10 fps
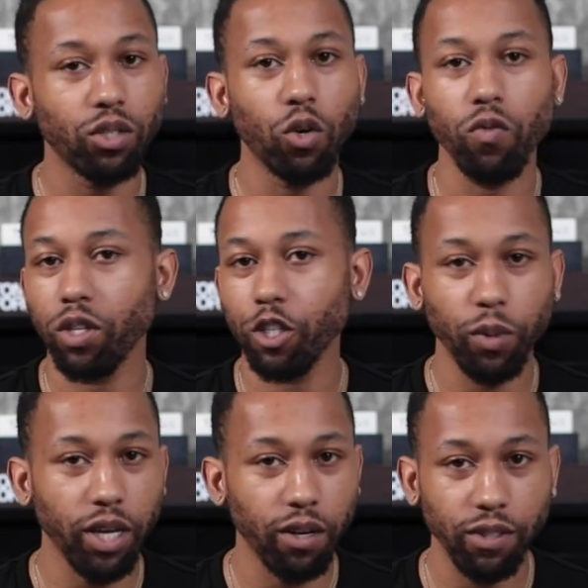over the
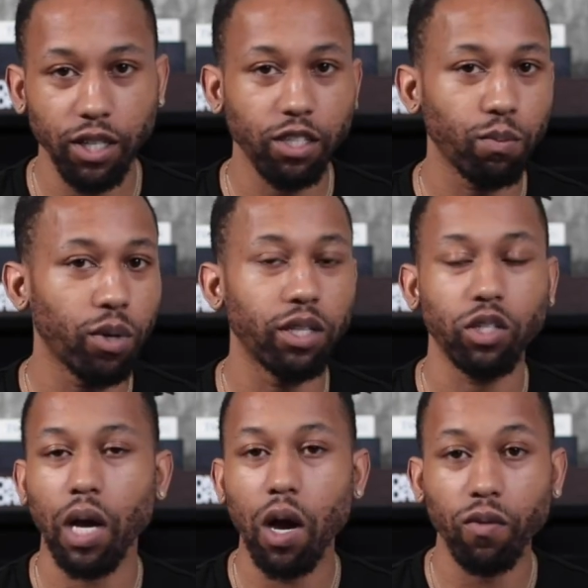span of 6 months
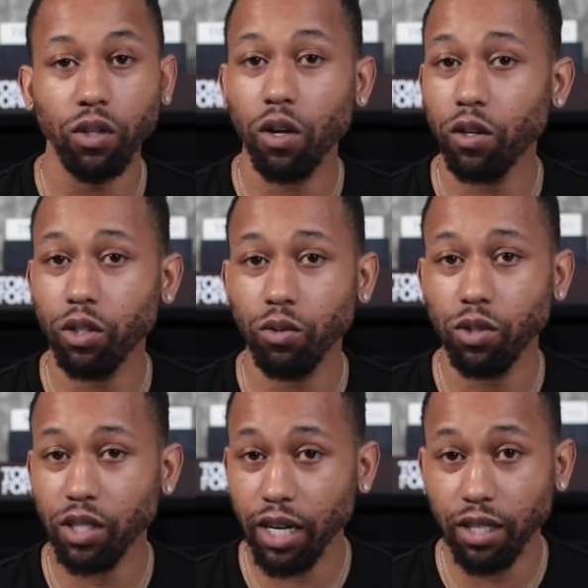or however long you
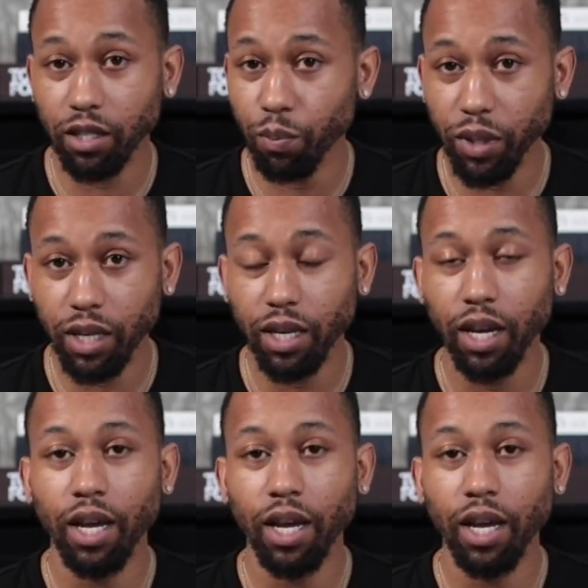set it to be,